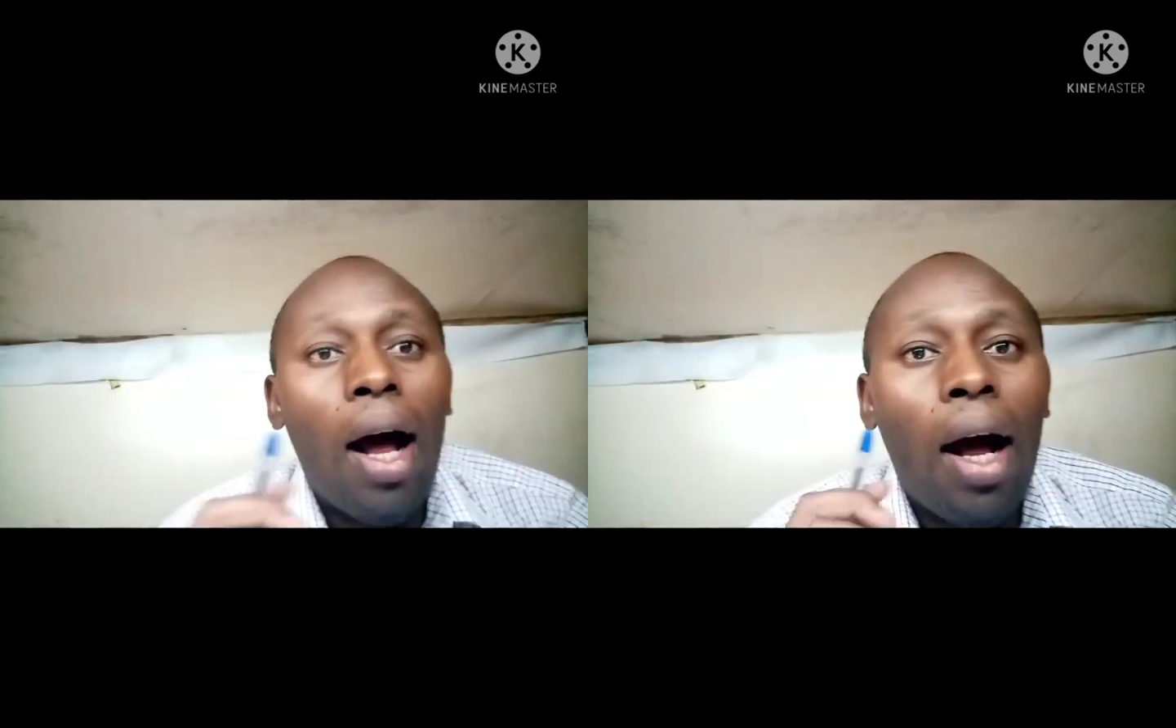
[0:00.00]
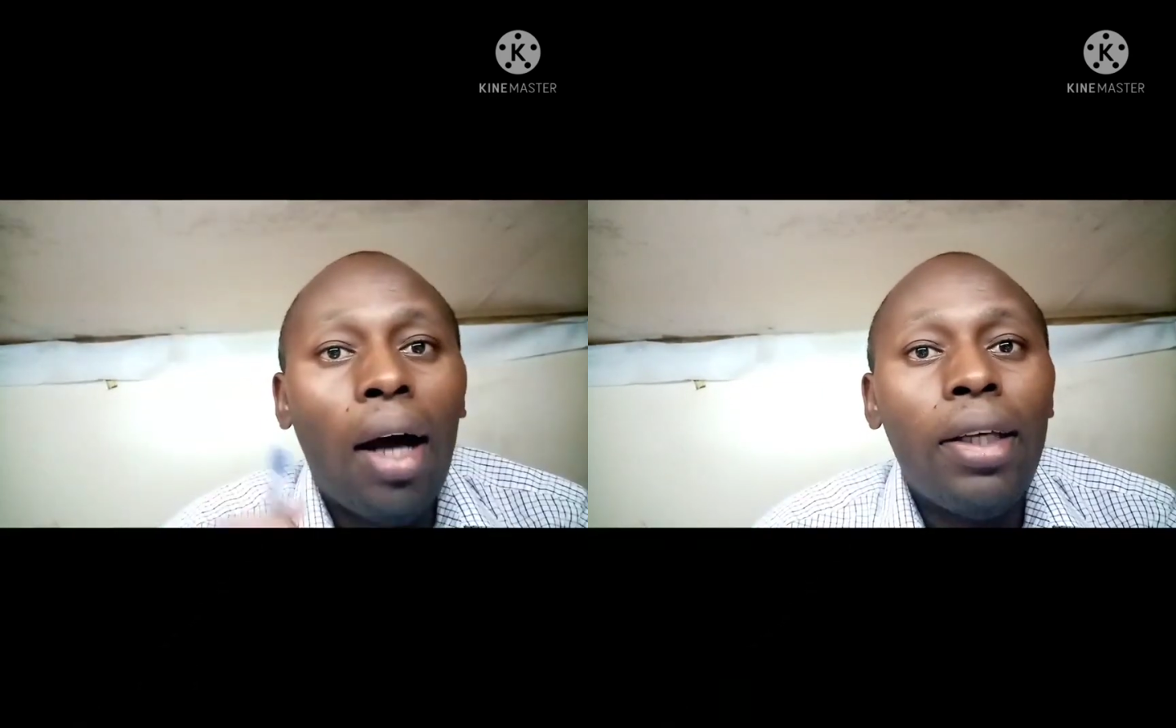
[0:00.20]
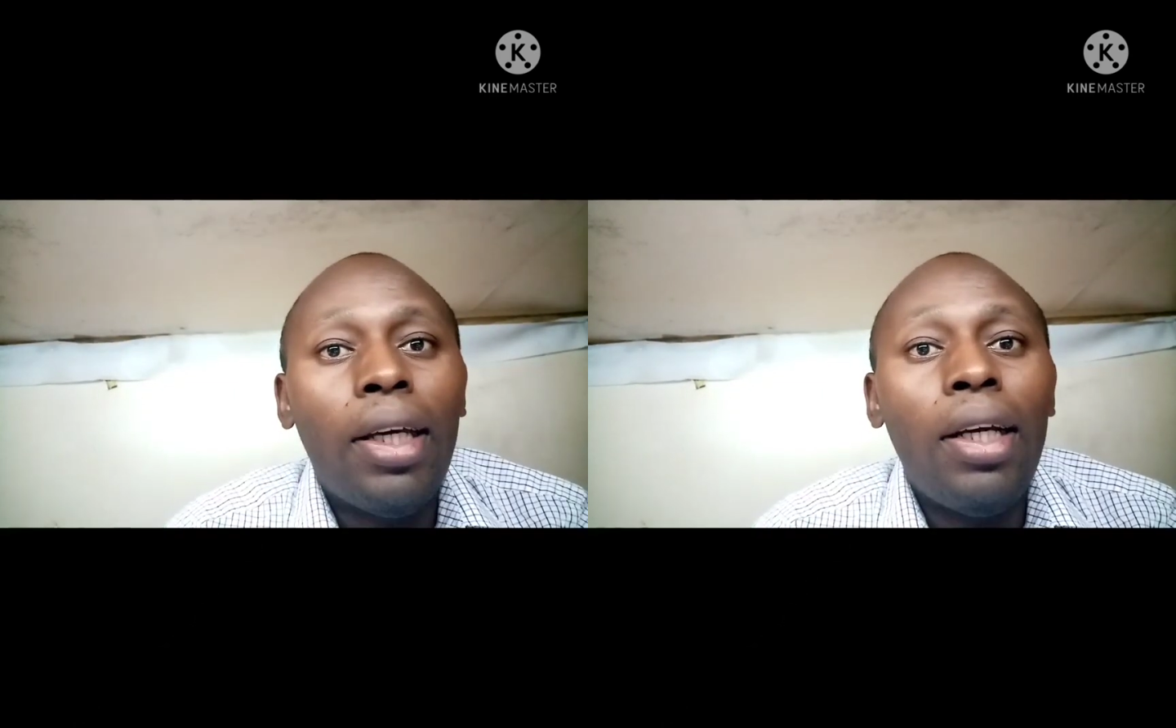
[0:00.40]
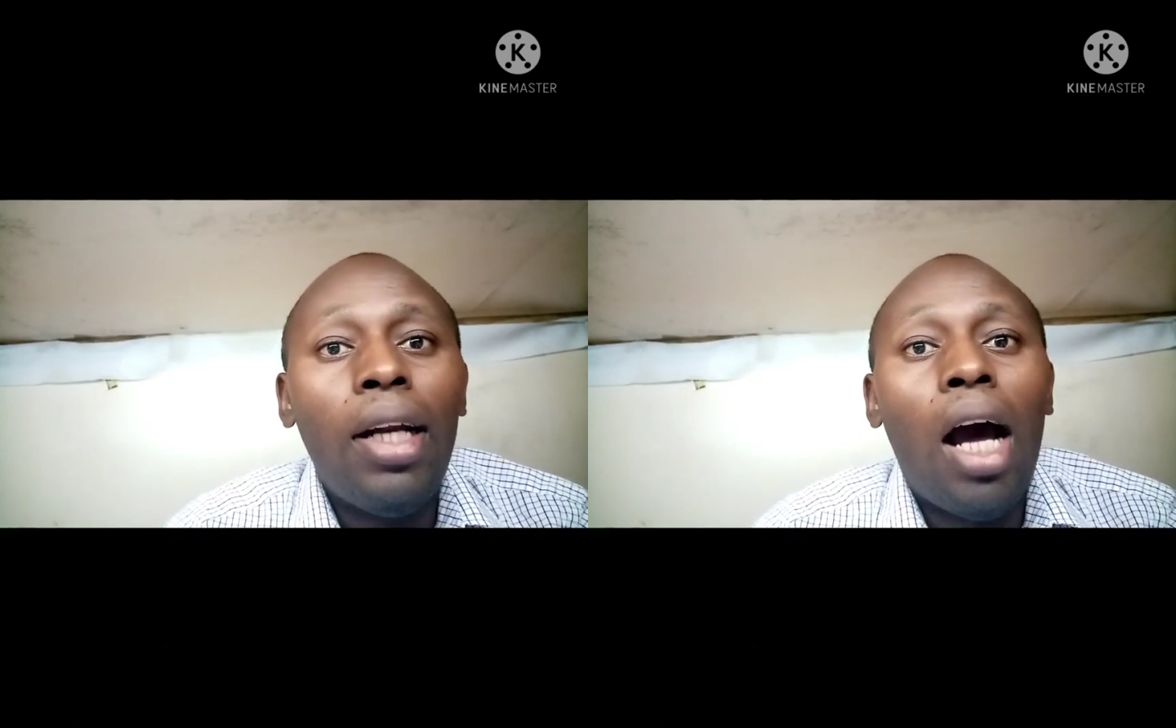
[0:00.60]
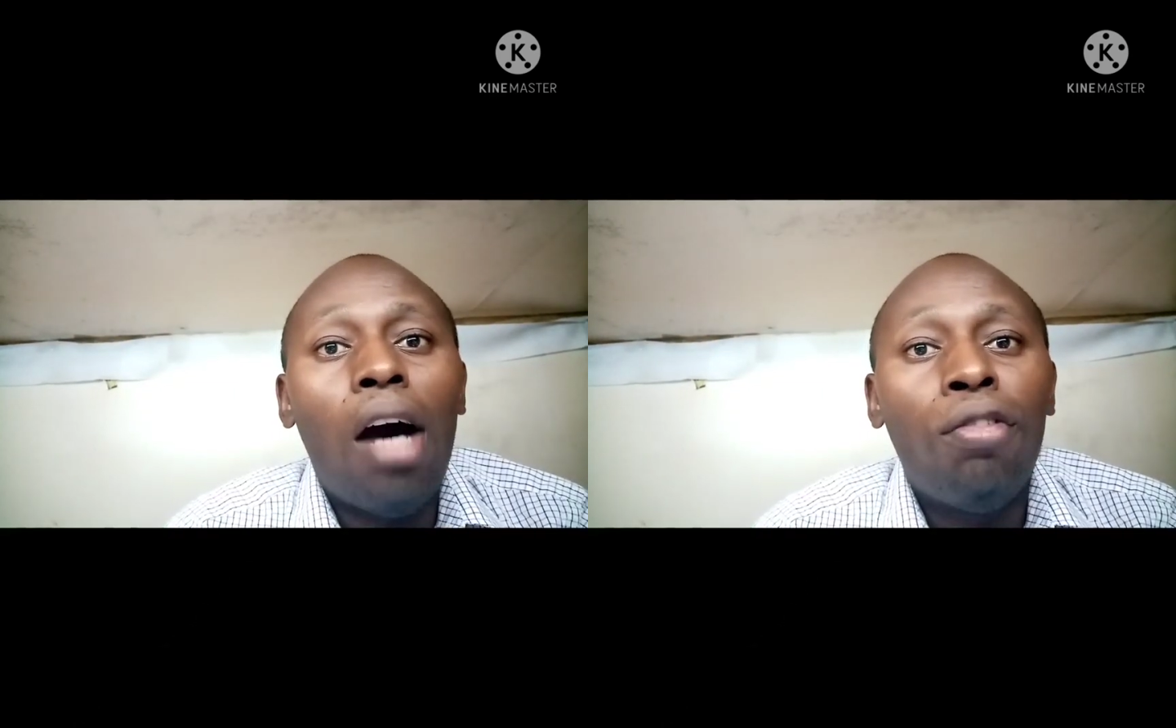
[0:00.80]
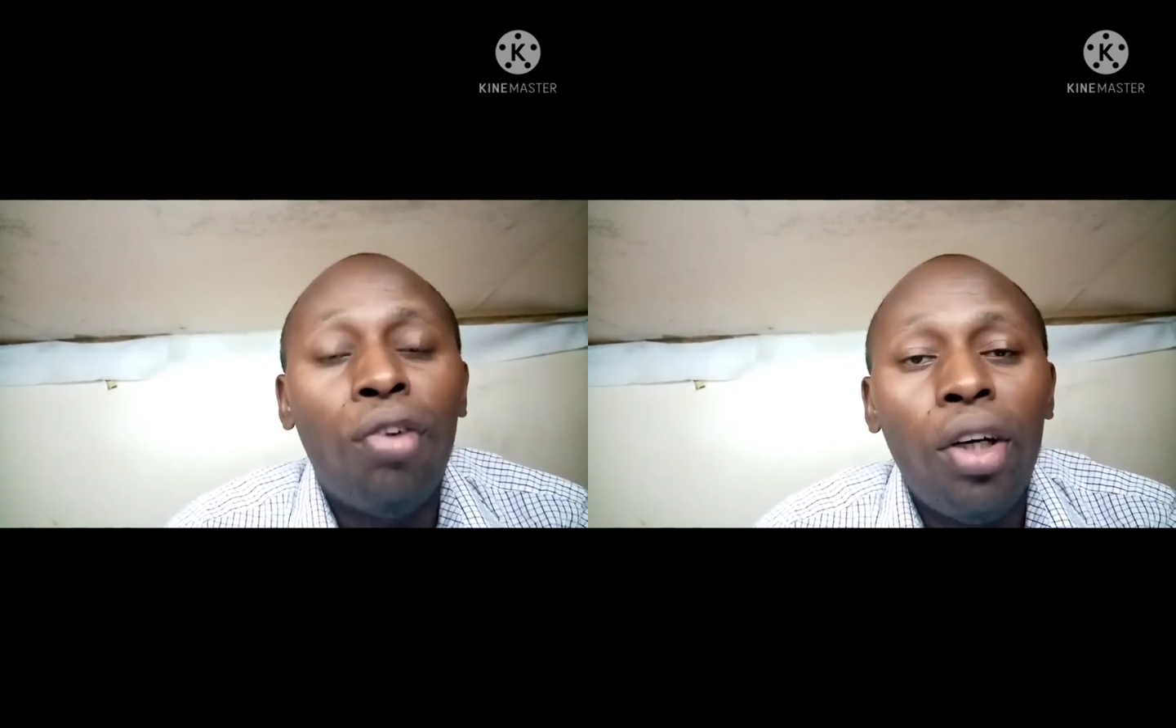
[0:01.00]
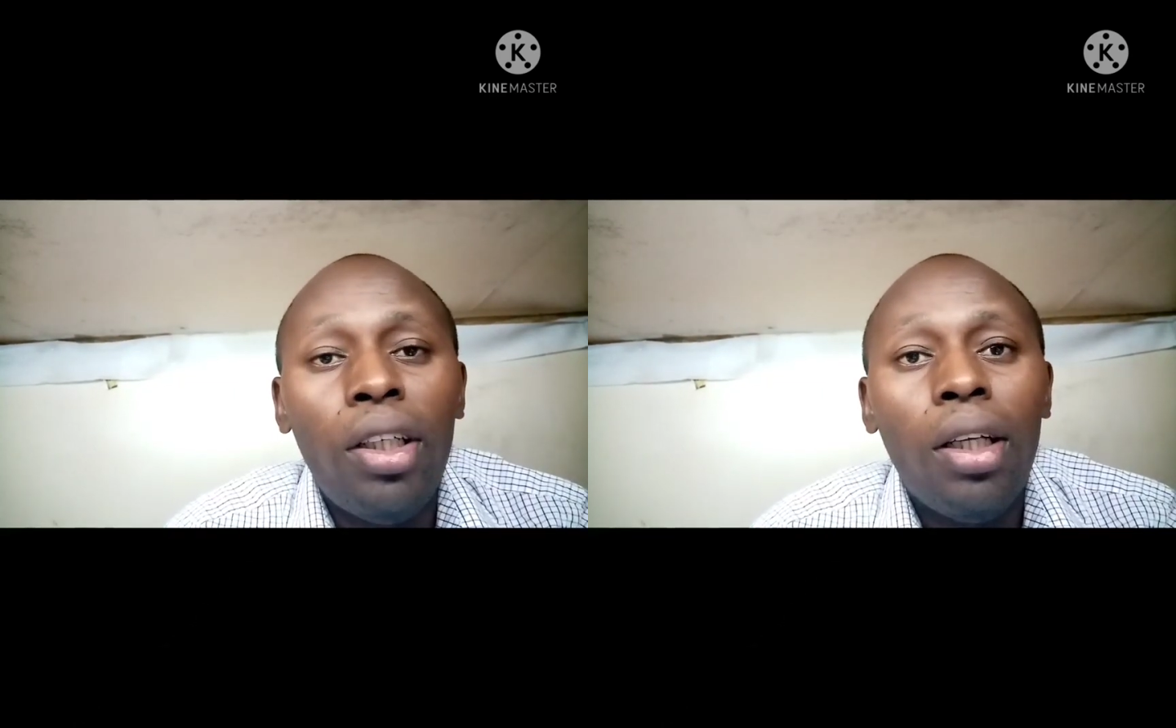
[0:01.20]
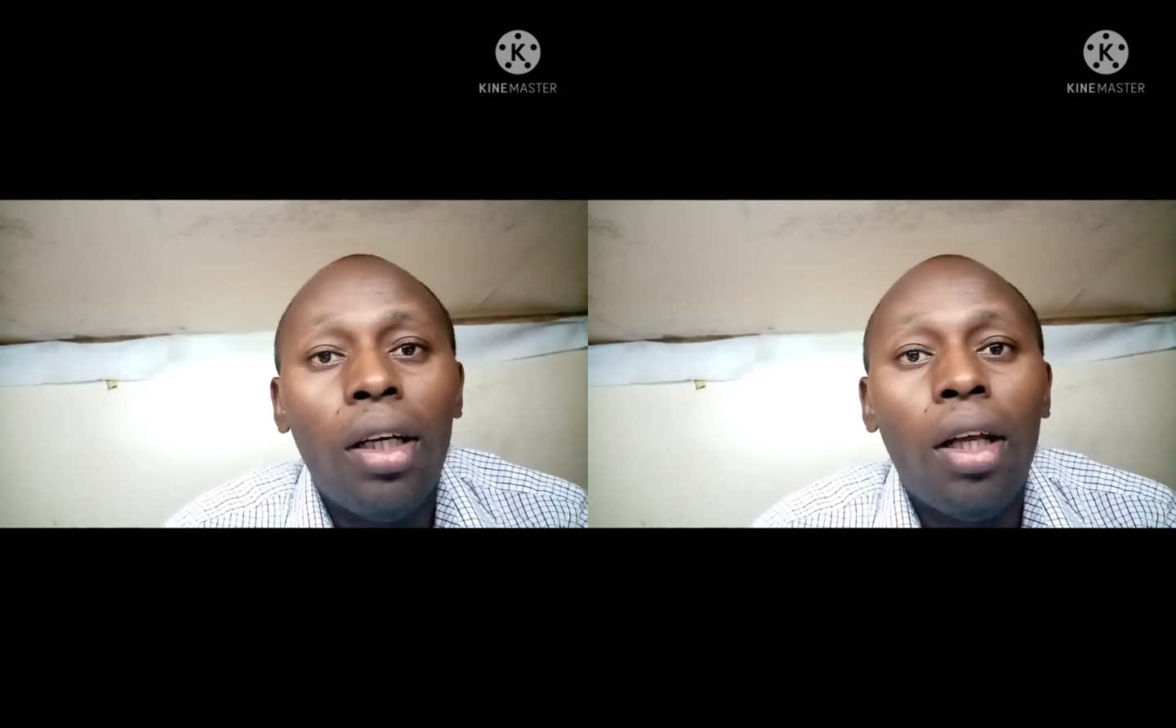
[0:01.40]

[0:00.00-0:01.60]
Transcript: Again, avoid